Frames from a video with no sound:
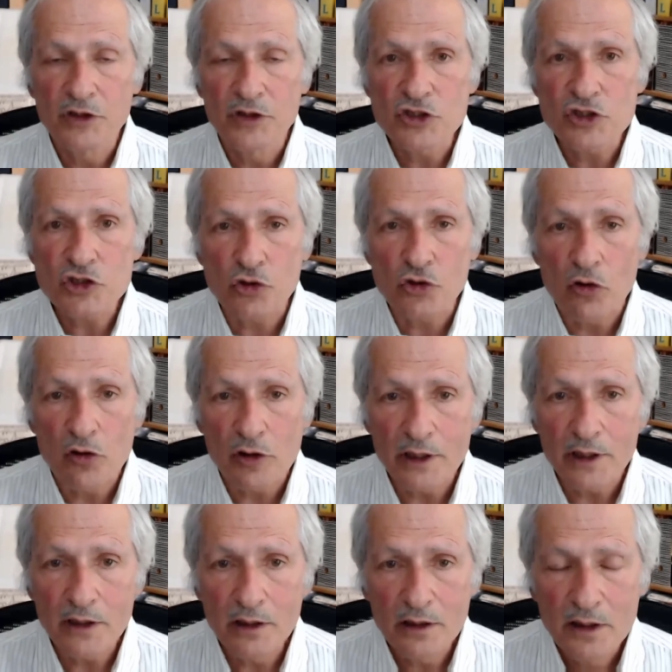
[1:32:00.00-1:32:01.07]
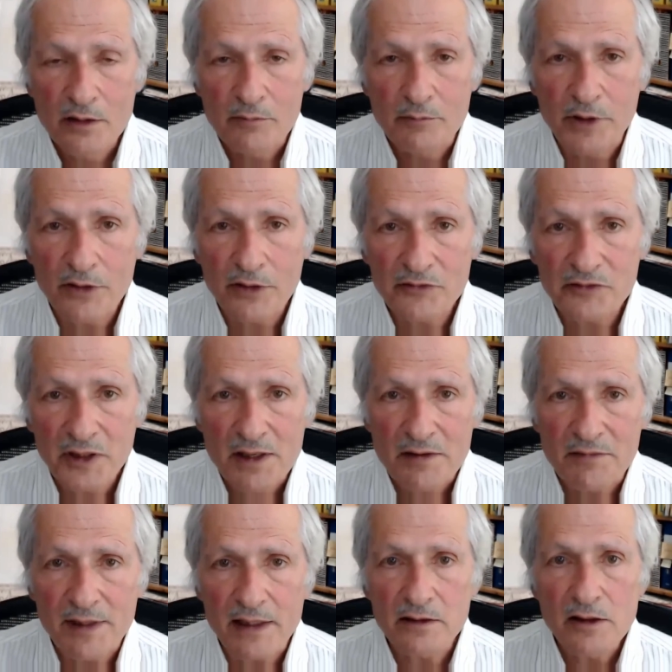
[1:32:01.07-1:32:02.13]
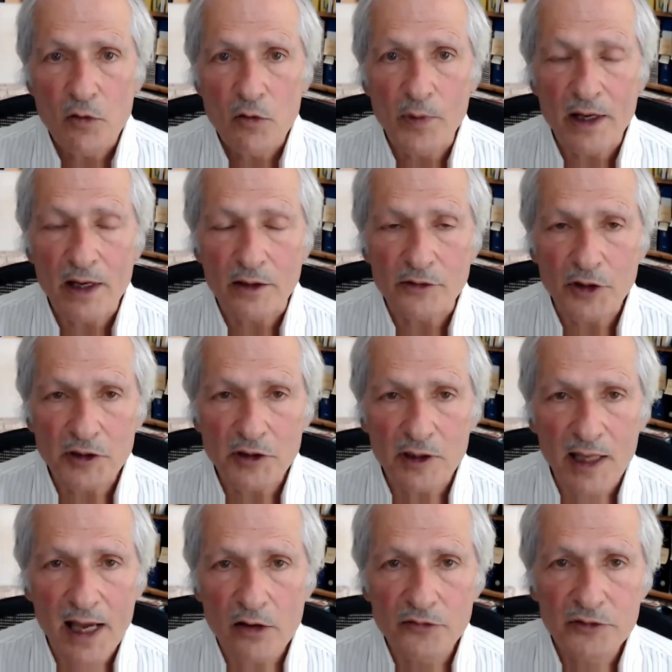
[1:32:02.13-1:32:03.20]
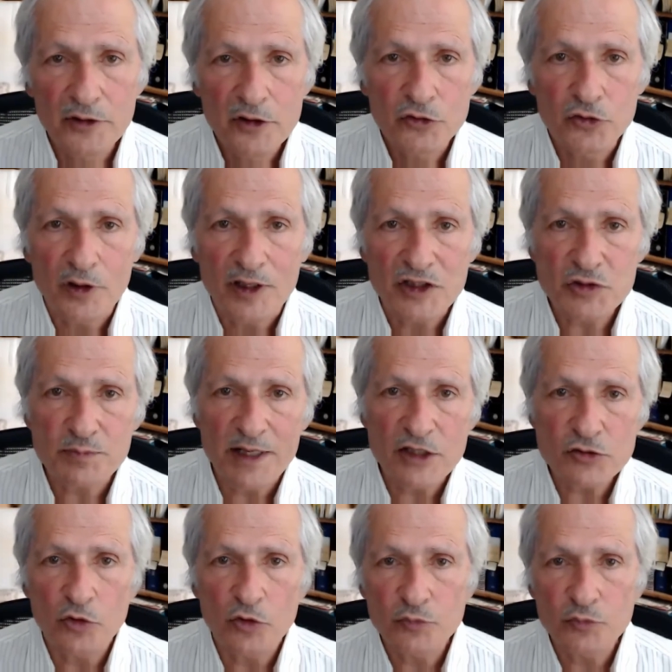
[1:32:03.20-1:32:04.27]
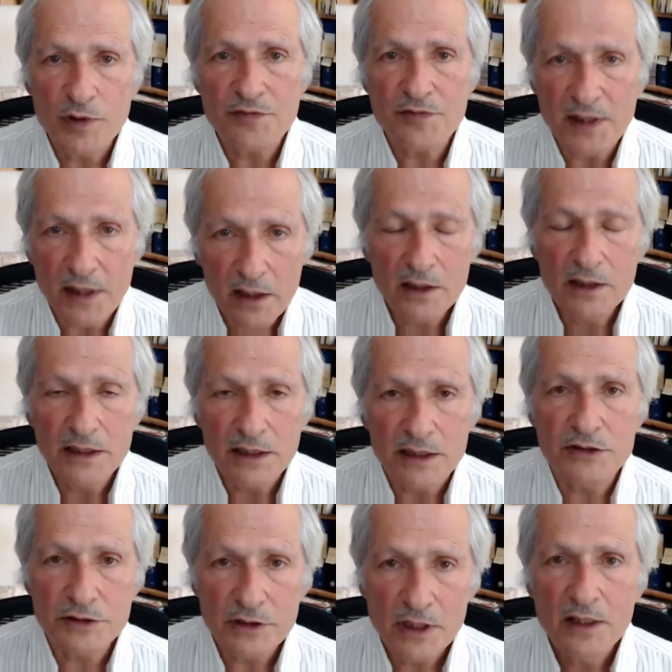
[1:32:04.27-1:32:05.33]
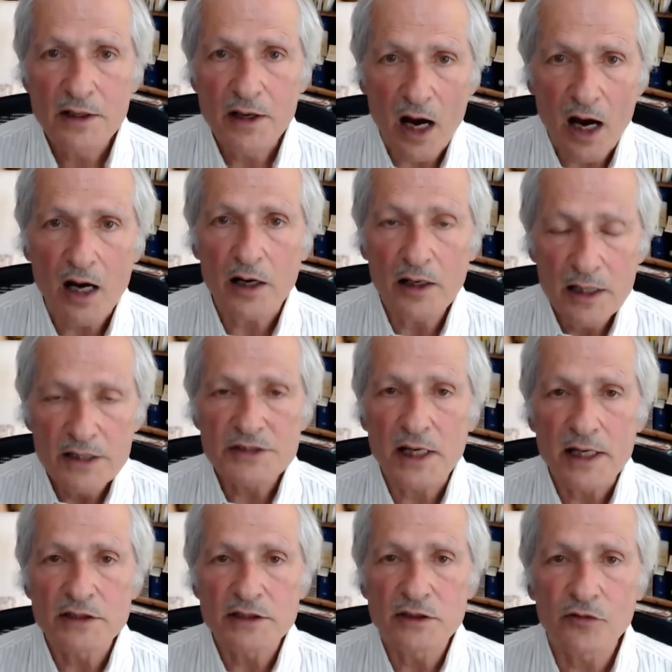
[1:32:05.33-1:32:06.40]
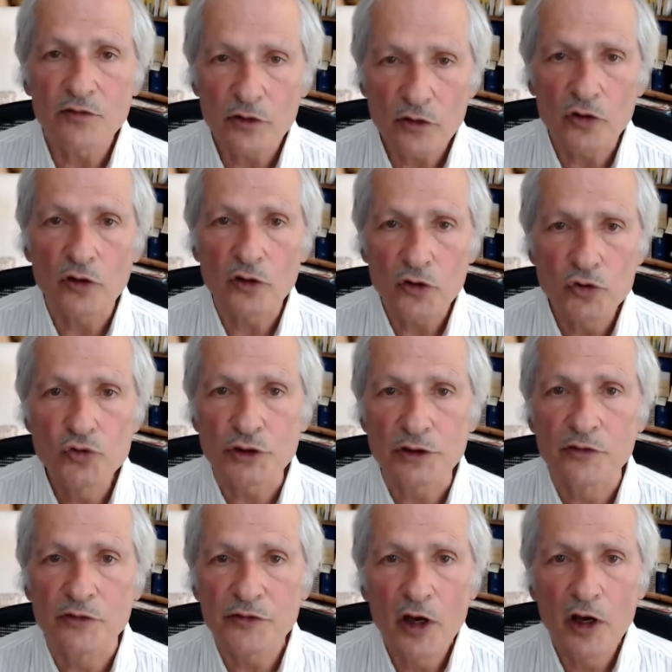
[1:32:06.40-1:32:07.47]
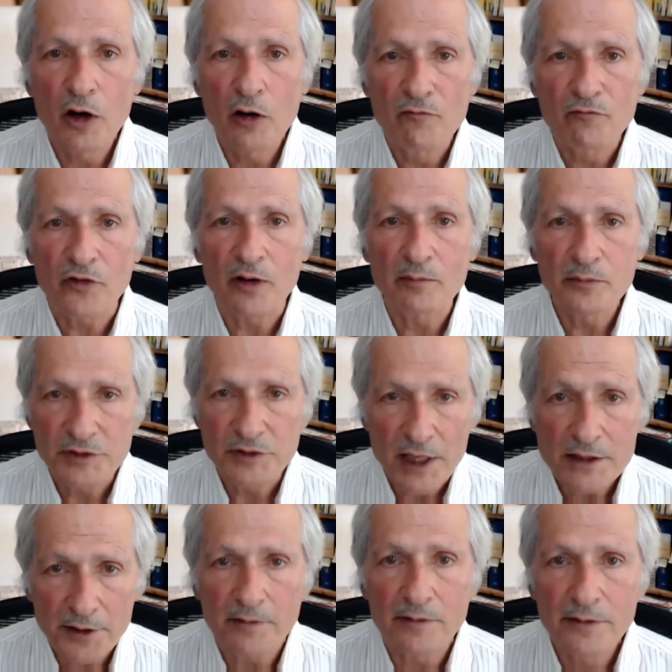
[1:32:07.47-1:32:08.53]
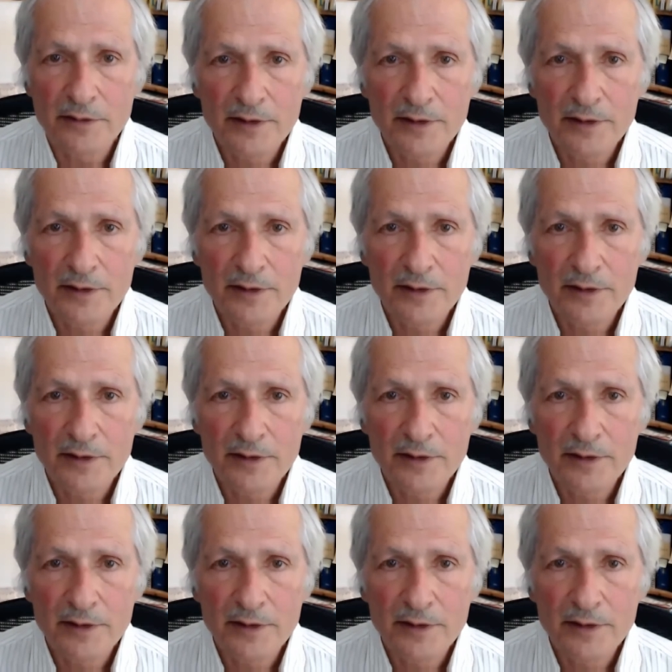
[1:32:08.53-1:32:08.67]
destroyed because then we are not allowed to express what we think is our scientific conclusions from data.